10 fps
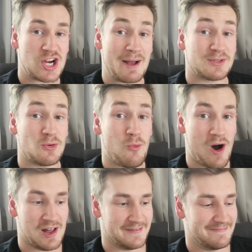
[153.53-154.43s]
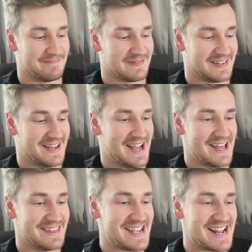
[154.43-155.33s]
Chapter 1.
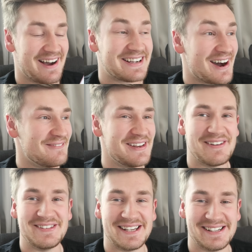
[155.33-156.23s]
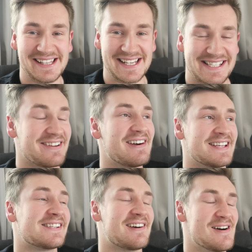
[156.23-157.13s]
I can't believe I'm doing this!
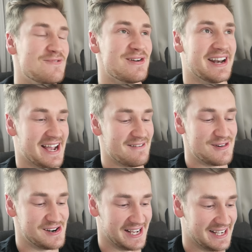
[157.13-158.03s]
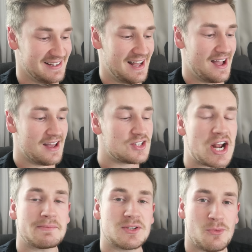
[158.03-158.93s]
Sorry, I'm ruining.
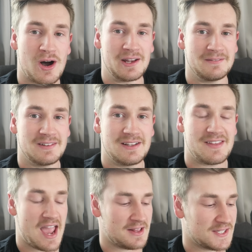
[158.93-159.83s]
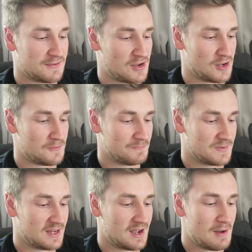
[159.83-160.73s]
Chapter 1, the interview.
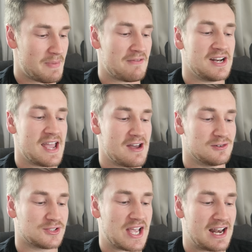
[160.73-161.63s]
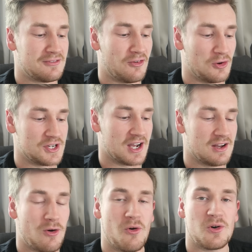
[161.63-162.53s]
Beverly Hills,
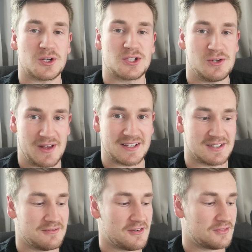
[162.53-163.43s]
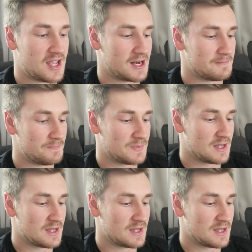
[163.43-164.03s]
California, August 2015.